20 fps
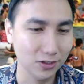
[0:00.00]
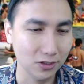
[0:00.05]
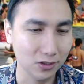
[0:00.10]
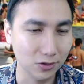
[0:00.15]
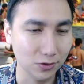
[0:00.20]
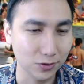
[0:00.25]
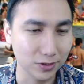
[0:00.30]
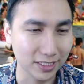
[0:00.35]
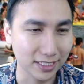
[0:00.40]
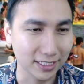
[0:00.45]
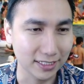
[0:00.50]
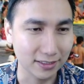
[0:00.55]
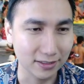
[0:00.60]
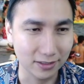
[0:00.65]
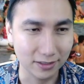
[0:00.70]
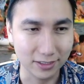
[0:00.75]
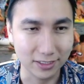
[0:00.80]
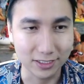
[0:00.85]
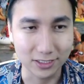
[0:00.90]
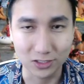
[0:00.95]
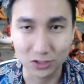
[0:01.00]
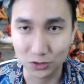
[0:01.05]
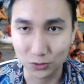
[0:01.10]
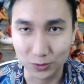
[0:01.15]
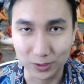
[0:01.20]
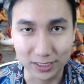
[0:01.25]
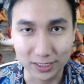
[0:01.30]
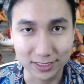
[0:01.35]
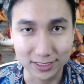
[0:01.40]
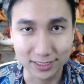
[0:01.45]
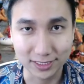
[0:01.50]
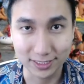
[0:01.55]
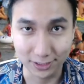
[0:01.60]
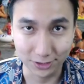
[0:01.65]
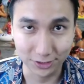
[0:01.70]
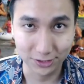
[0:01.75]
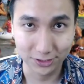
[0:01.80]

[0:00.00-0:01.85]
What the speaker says: using these words here.